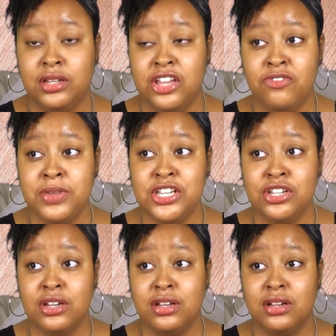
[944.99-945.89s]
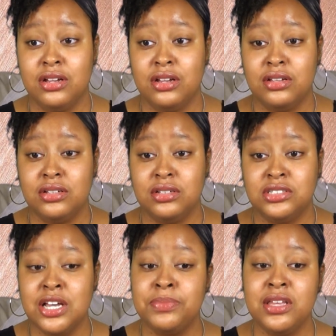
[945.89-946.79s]
give me
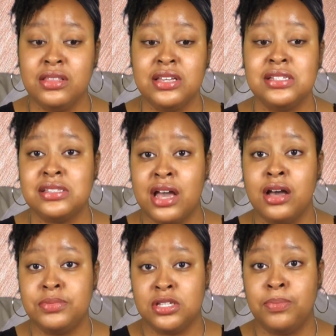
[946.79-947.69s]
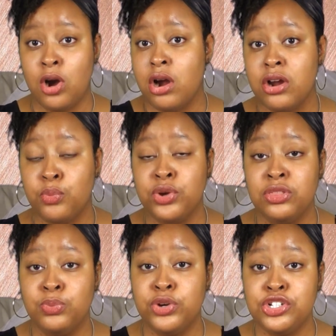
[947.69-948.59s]
something that is not up to par
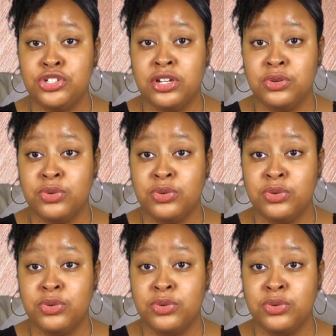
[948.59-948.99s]
with what